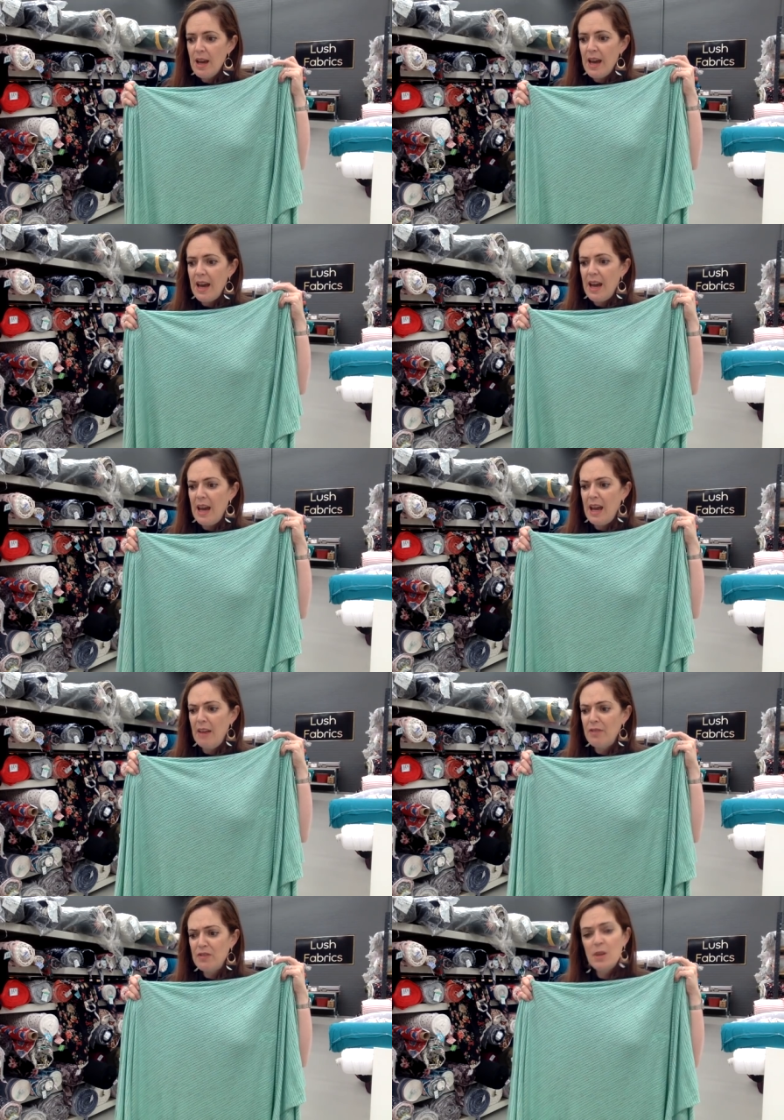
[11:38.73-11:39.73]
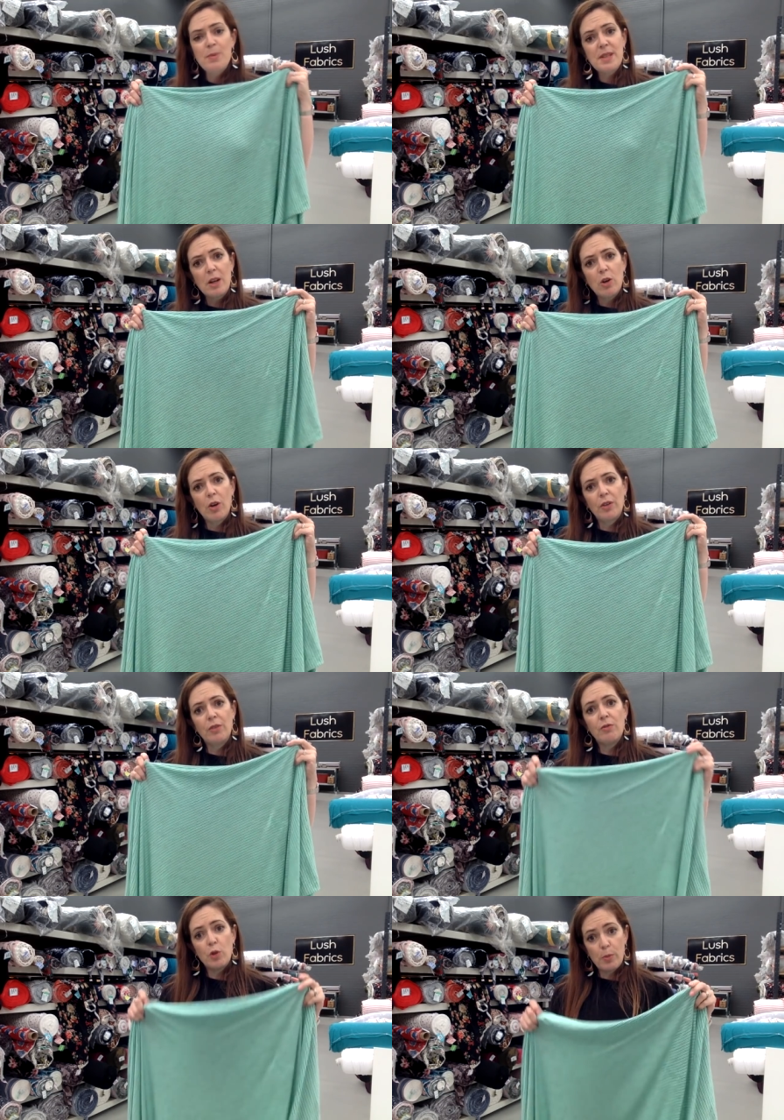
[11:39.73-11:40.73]
and 15% cotton,
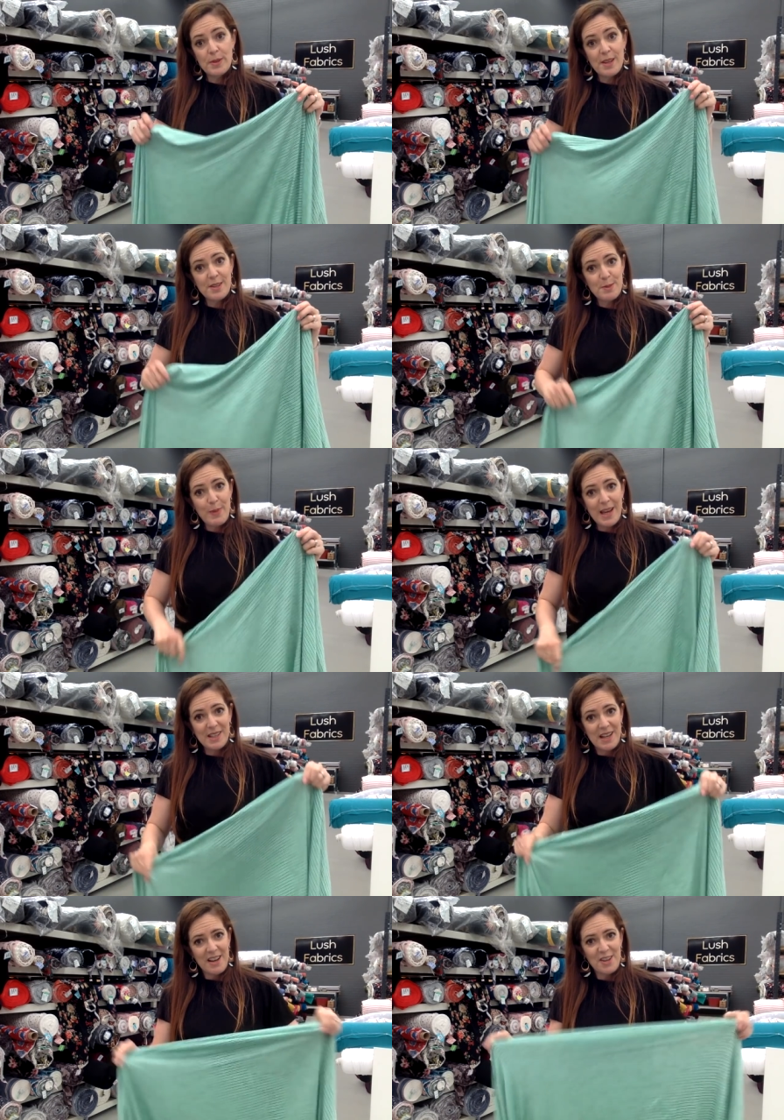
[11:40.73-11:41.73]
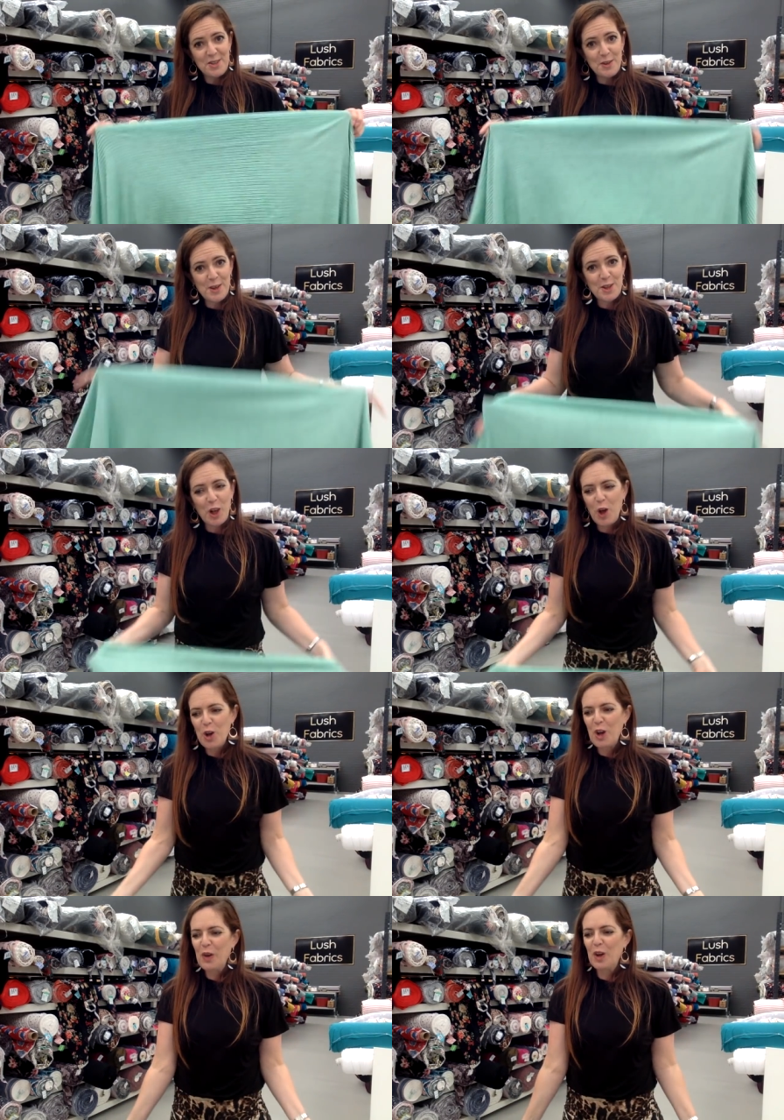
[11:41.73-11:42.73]
4% spandex. So there's a
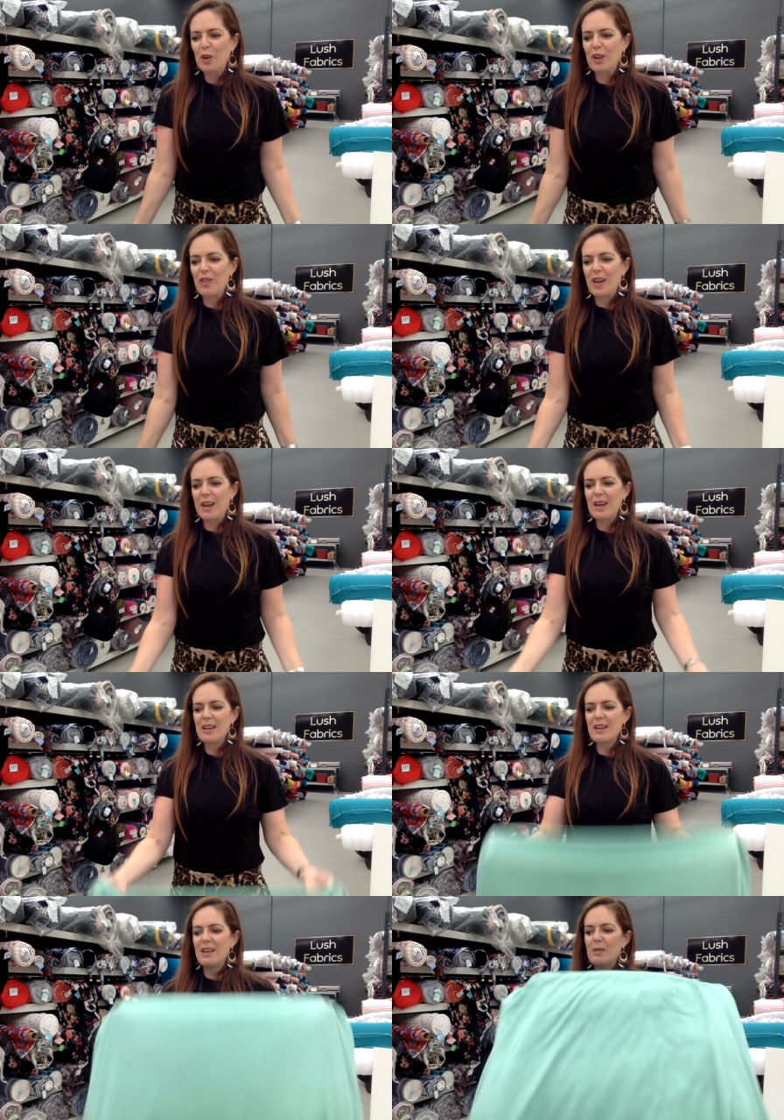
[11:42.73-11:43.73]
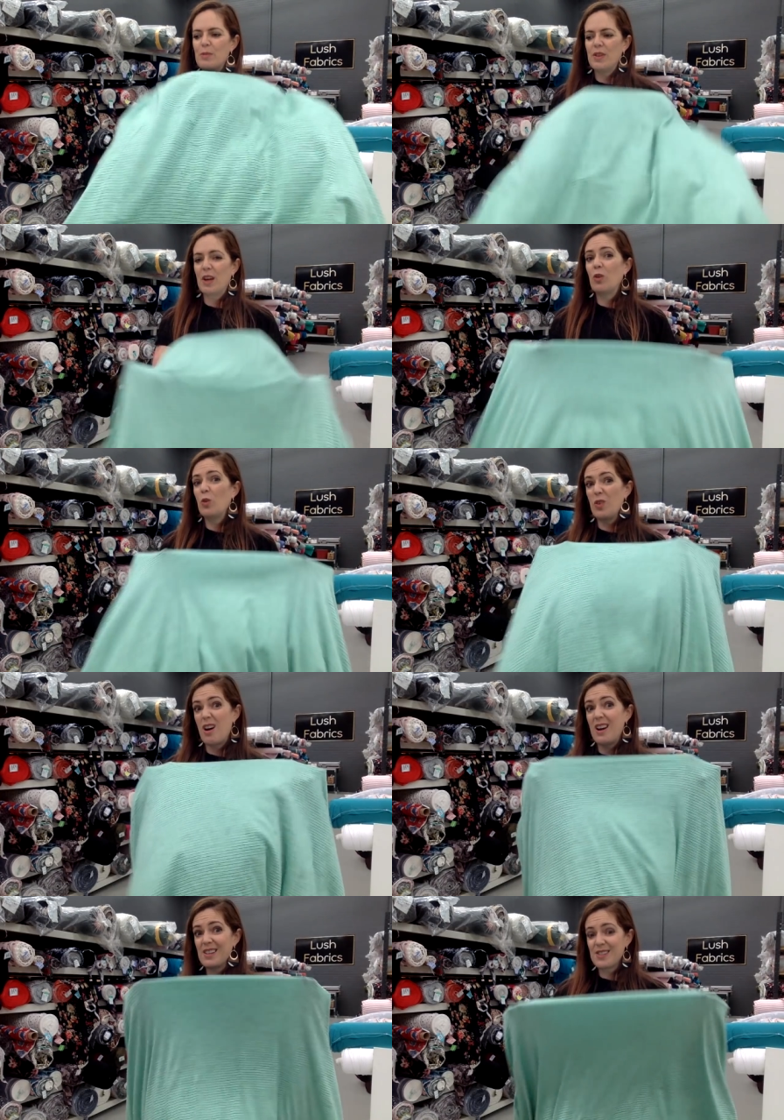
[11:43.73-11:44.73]
lot going on in there, but they're all
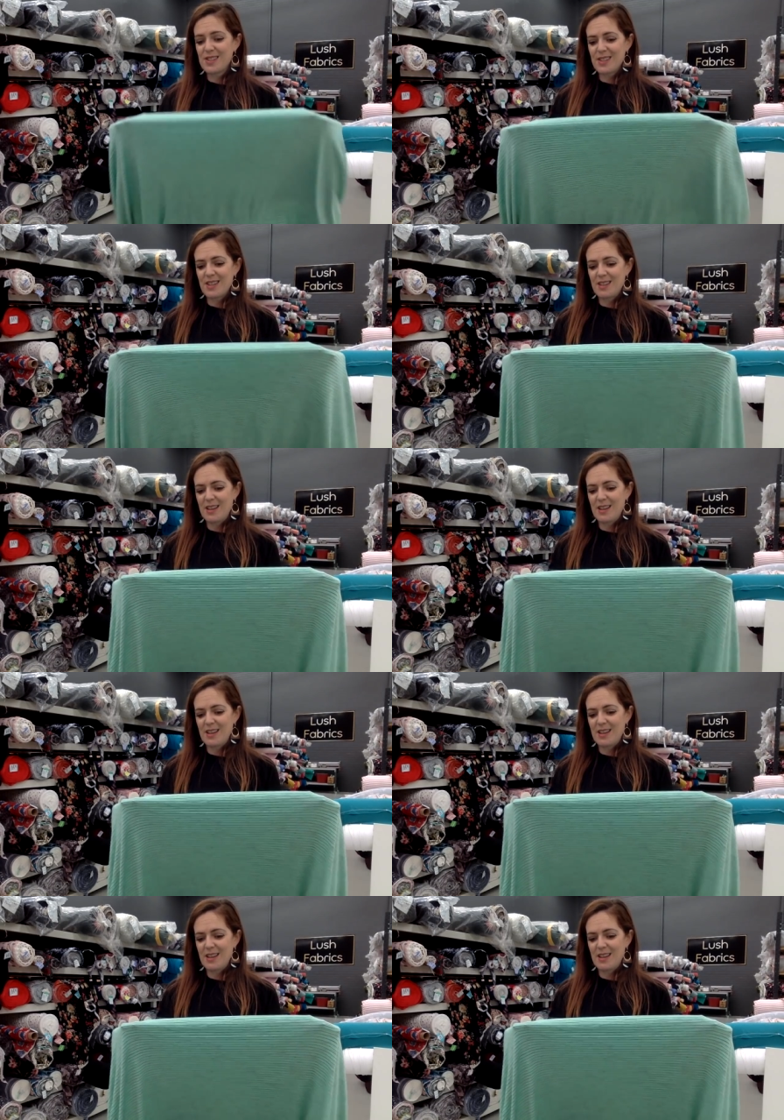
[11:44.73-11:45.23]
nice